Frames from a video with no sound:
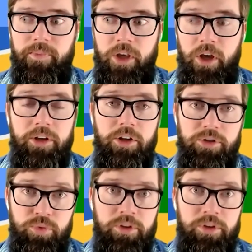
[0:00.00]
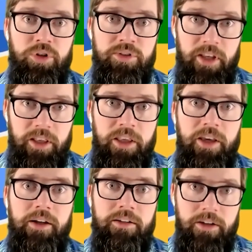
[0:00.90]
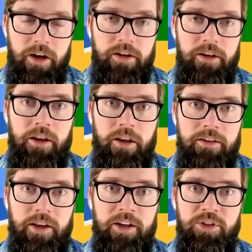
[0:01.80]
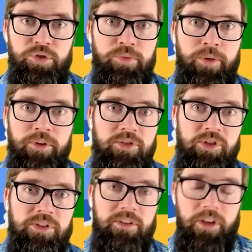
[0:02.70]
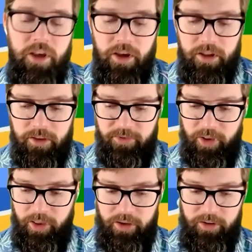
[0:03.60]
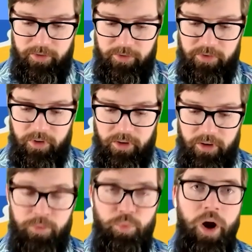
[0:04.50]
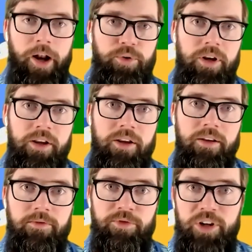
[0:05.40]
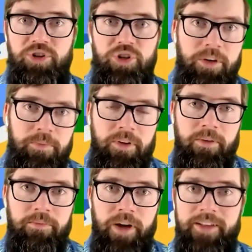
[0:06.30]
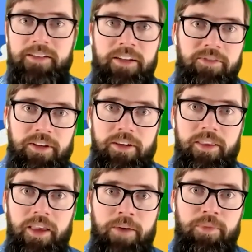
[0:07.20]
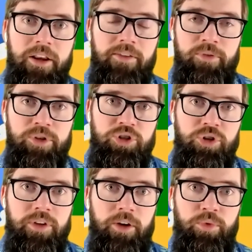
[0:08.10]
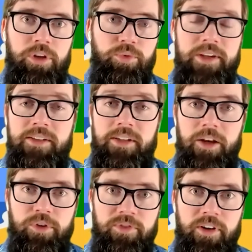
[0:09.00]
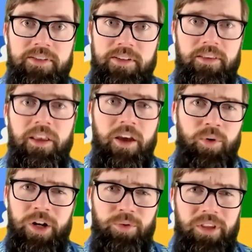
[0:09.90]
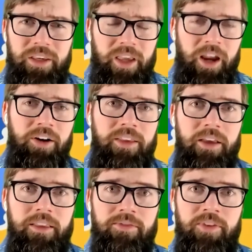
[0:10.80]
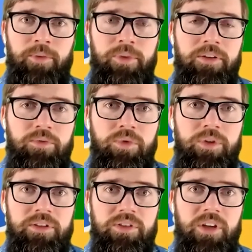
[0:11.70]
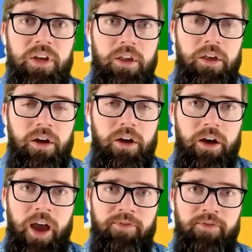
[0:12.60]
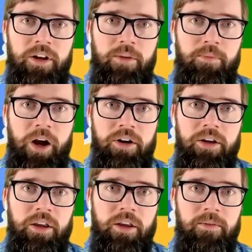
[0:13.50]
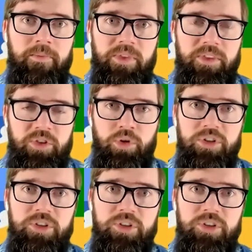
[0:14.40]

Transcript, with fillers: Gullah Gullah was one of the shows that he got in on. And I just remember just the feeling of camaraderie and friendship and positivity that emanated from the show that really resonated with us. And we didn't really care that the family was African American, so to